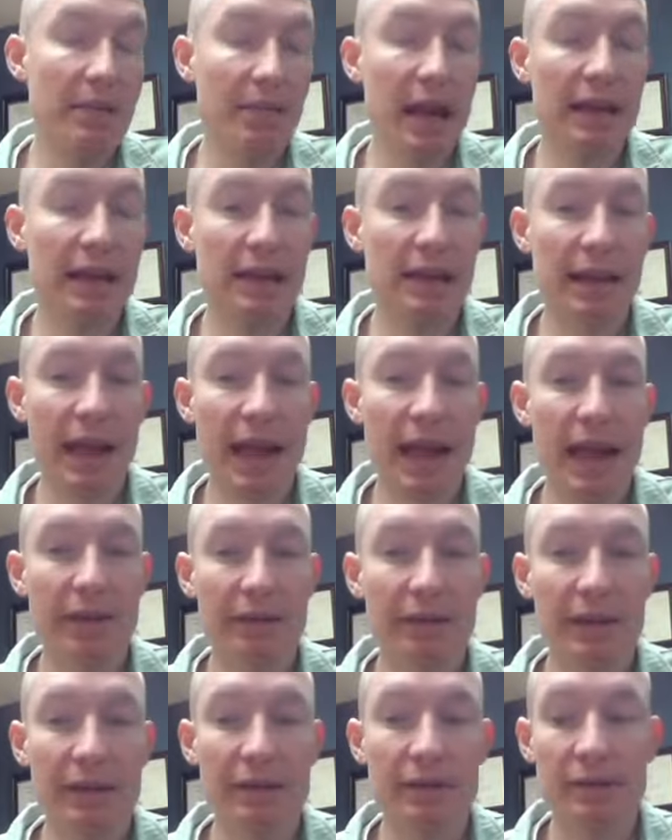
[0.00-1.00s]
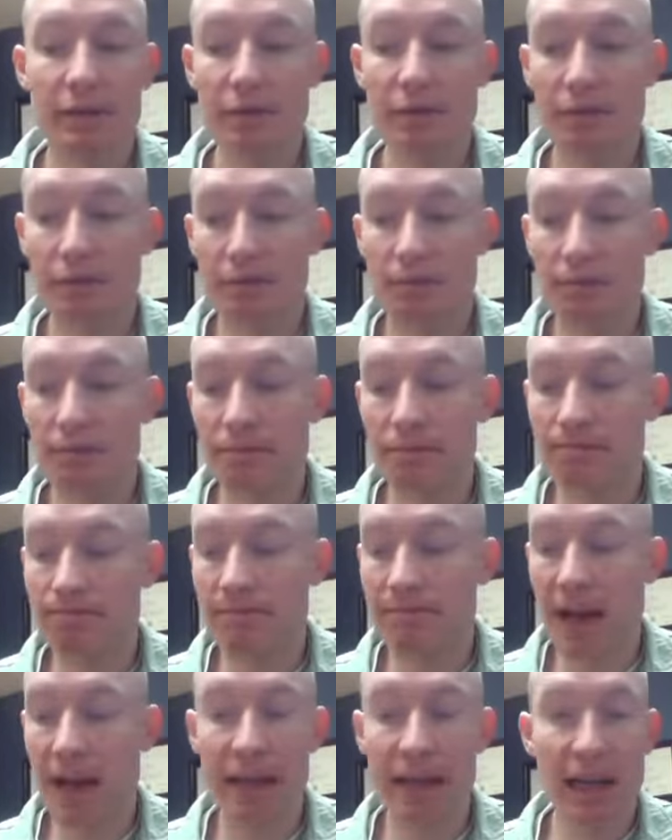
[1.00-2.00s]
pain that they have, and
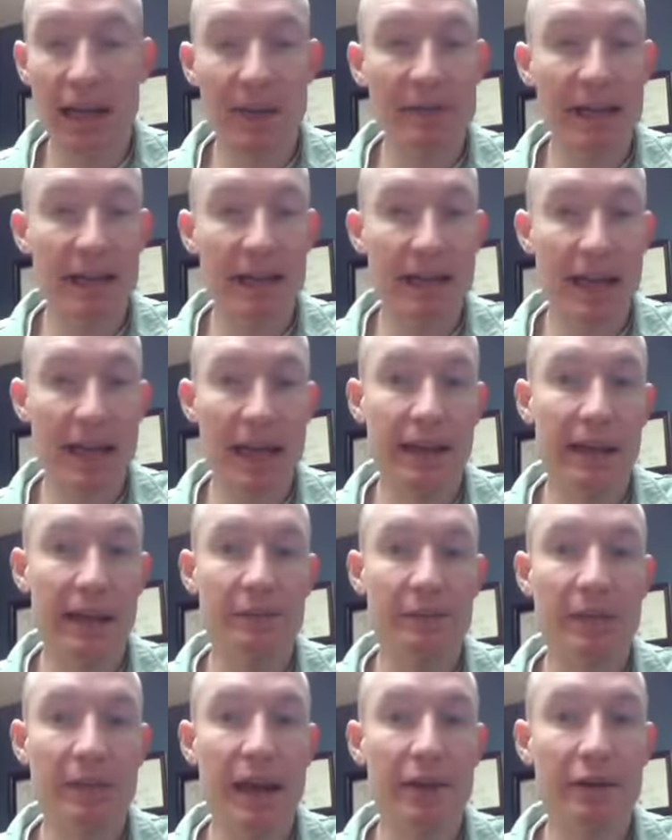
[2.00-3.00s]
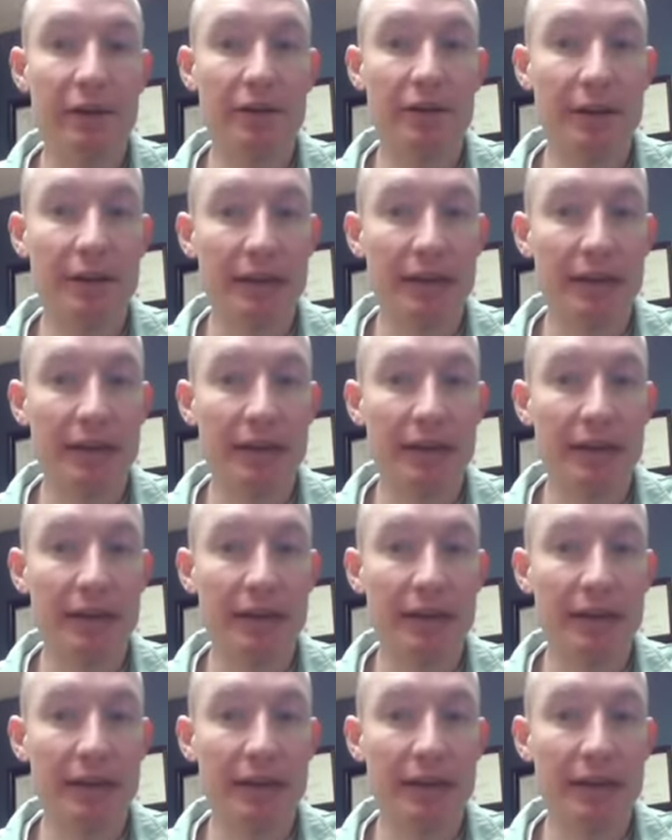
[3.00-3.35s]
9 times out of 10 it's better.